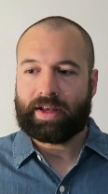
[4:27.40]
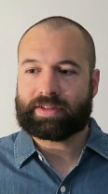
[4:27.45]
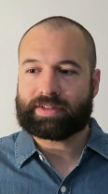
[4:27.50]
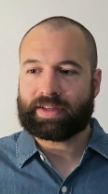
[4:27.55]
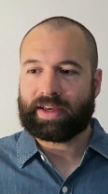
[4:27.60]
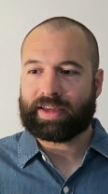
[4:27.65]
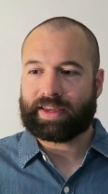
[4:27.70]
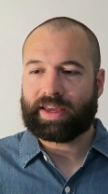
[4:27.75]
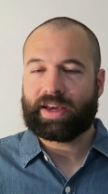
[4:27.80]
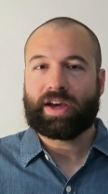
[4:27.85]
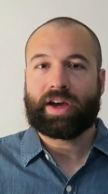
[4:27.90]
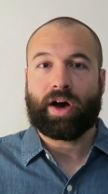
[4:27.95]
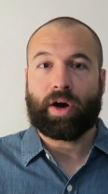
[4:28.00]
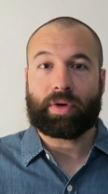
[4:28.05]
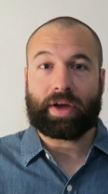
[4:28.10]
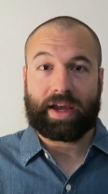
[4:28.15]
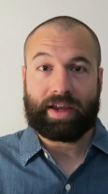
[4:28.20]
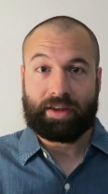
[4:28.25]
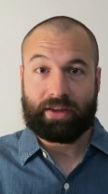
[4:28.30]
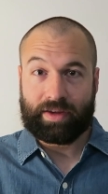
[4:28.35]
it's like
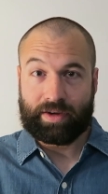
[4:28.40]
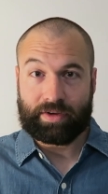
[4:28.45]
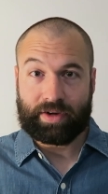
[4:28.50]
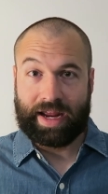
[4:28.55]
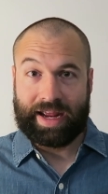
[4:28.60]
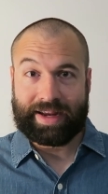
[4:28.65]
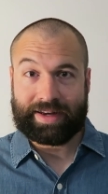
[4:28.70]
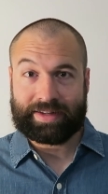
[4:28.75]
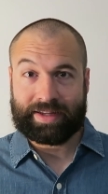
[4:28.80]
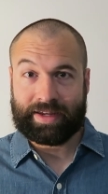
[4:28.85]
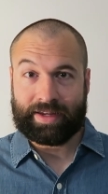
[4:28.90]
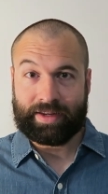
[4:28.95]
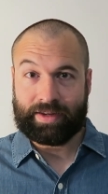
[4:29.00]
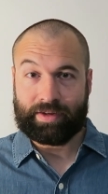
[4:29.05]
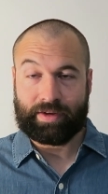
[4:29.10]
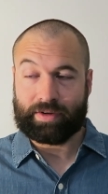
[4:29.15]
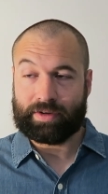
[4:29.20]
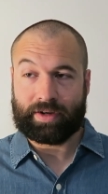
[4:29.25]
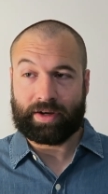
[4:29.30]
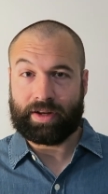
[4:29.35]
okay, you're
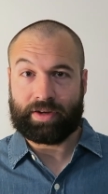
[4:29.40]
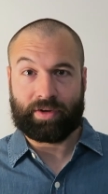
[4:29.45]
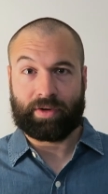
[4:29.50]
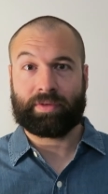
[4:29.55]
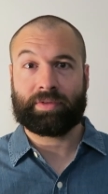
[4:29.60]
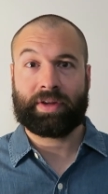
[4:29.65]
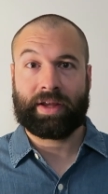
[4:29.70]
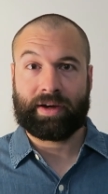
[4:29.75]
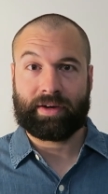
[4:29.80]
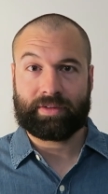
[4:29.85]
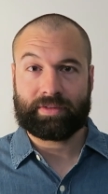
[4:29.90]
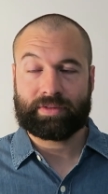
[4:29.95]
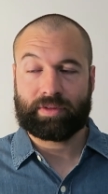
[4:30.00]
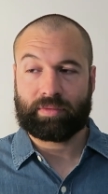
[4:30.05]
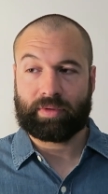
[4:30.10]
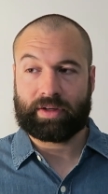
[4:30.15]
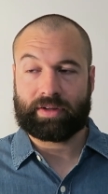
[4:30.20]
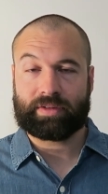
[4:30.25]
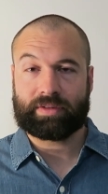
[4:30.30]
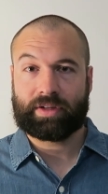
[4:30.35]
18, you're an adult now.
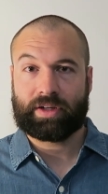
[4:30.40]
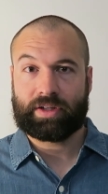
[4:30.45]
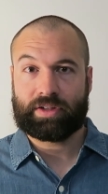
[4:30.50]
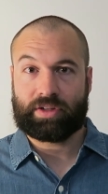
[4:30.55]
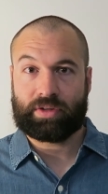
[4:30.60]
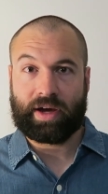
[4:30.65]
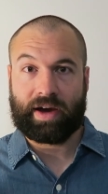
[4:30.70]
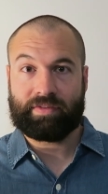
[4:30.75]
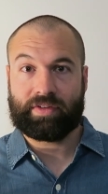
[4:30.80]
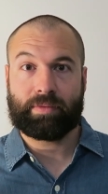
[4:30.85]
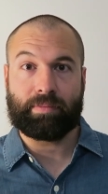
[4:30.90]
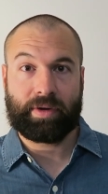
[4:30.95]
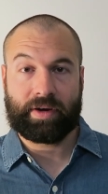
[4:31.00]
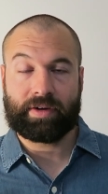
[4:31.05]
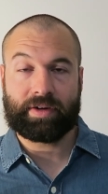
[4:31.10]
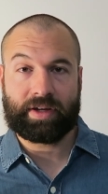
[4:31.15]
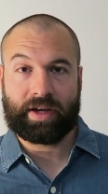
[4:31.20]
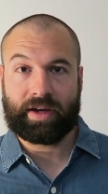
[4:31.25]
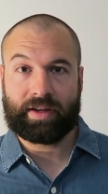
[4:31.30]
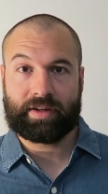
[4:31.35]
Well, do you have your
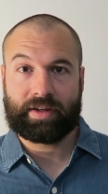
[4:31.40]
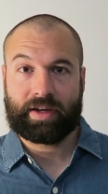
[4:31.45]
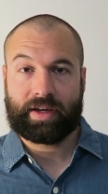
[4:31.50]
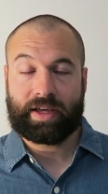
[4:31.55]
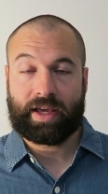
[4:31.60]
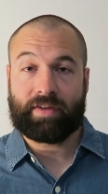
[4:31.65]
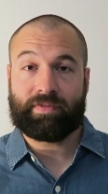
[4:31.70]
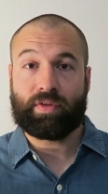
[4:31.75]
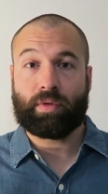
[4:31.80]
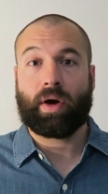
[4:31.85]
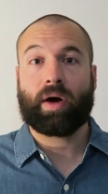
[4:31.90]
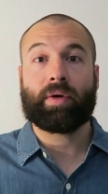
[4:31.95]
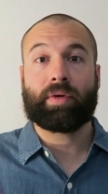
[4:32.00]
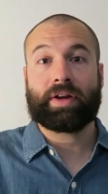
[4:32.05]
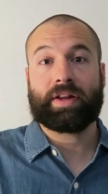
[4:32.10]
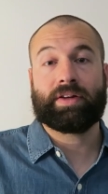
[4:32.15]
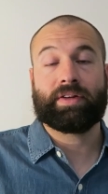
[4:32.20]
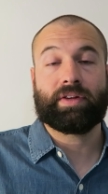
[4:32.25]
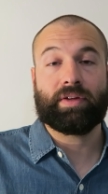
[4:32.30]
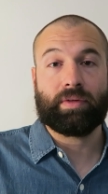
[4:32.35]
beard yet? If you
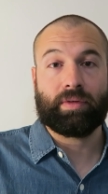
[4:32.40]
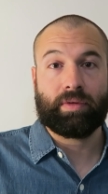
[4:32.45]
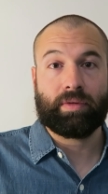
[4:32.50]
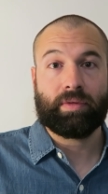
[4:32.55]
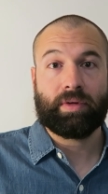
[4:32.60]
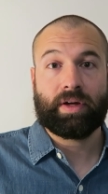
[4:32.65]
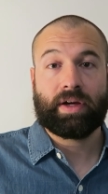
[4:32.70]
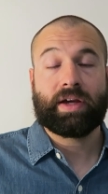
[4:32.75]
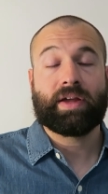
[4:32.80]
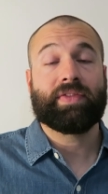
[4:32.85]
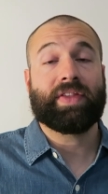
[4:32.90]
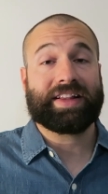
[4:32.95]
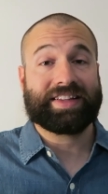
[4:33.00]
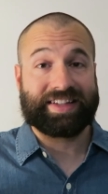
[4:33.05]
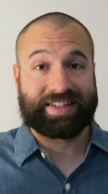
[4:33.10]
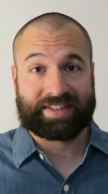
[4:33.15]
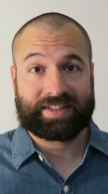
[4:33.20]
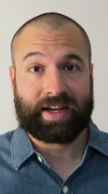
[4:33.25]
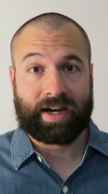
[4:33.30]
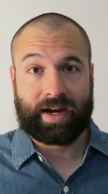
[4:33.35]
already do, that's
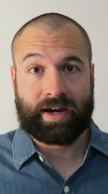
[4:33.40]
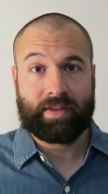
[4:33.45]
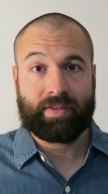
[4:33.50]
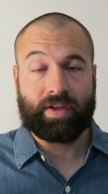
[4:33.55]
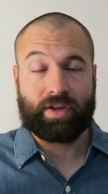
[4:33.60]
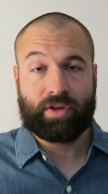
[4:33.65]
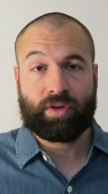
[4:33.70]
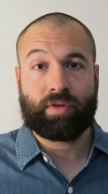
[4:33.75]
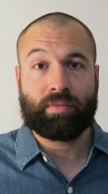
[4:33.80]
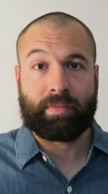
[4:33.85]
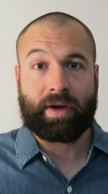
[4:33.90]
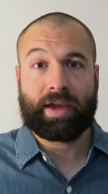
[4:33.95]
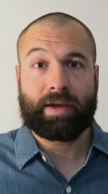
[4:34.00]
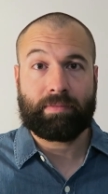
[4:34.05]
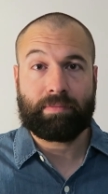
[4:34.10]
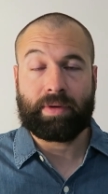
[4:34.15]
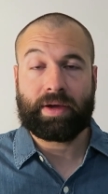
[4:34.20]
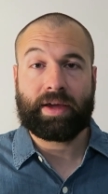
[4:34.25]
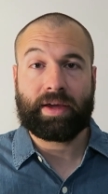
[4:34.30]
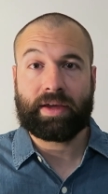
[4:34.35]
a sign that you may
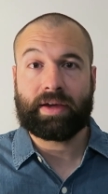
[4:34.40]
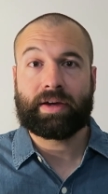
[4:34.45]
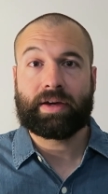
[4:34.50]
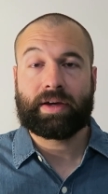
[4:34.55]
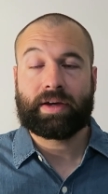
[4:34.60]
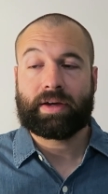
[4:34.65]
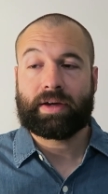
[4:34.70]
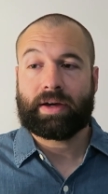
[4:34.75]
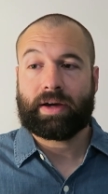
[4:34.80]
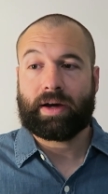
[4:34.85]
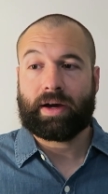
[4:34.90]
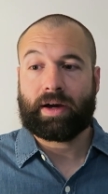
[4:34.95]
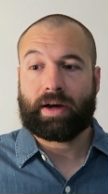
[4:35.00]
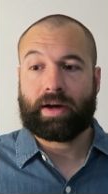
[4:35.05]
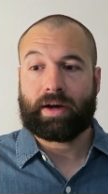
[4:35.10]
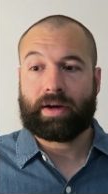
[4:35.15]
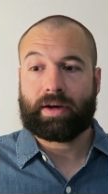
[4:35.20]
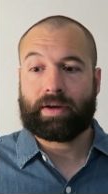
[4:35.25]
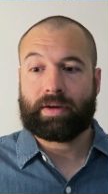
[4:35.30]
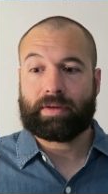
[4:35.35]
be
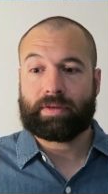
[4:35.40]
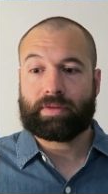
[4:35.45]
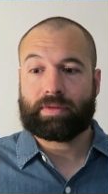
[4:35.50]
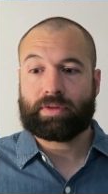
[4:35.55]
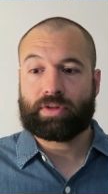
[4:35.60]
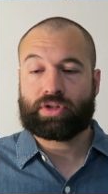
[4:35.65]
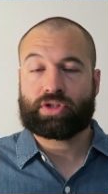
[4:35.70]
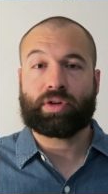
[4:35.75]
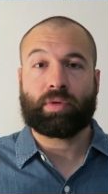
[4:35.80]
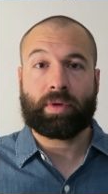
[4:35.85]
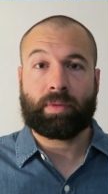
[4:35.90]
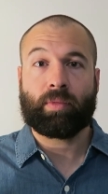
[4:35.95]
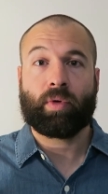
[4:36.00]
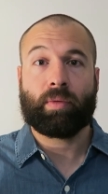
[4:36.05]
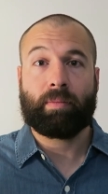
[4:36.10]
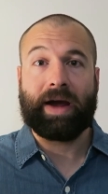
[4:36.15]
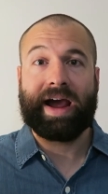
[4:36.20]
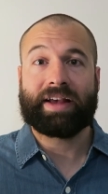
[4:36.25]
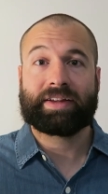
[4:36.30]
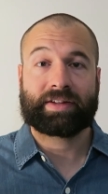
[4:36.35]
uh, showing
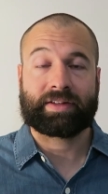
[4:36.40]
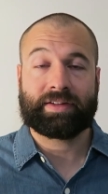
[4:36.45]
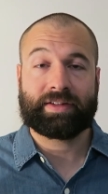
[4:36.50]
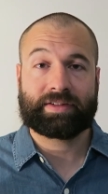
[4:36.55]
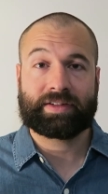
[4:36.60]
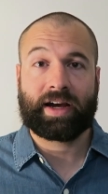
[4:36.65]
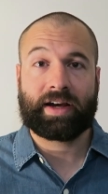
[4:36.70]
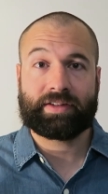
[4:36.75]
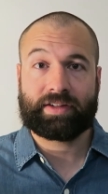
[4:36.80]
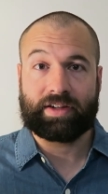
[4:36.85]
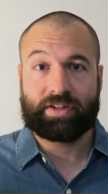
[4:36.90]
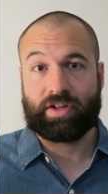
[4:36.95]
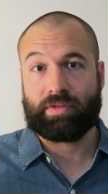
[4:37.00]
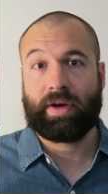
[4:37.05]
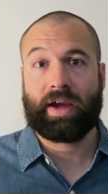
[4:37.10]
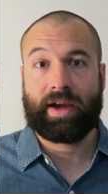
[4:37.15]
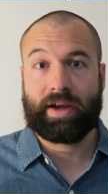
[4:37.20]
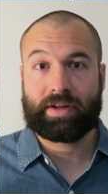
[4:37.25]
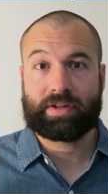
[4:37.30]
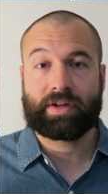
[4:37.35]
more masculine signs as you
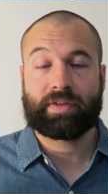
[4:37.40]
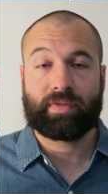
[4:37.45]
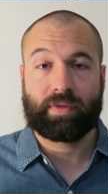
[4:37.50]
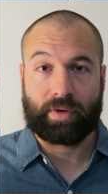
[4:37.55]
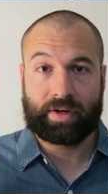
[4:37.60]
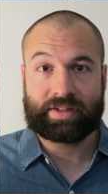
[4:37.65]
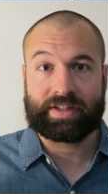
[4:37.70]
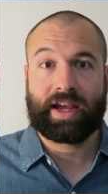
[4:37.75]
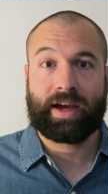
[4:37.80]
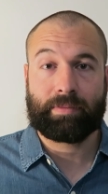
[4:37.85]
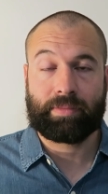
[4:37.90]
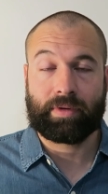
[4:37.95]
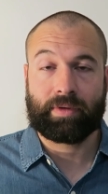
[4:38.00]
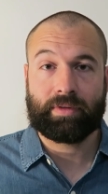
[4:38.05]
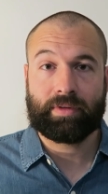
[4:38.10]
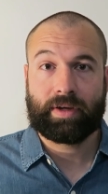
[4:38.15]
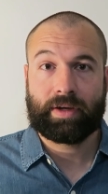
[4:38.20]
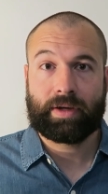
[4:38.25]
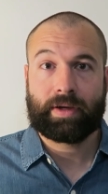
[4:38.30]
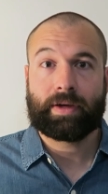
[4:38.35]
age. For
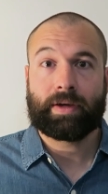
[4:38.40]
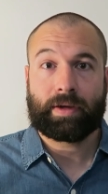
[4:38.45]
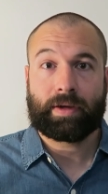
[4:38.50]
example,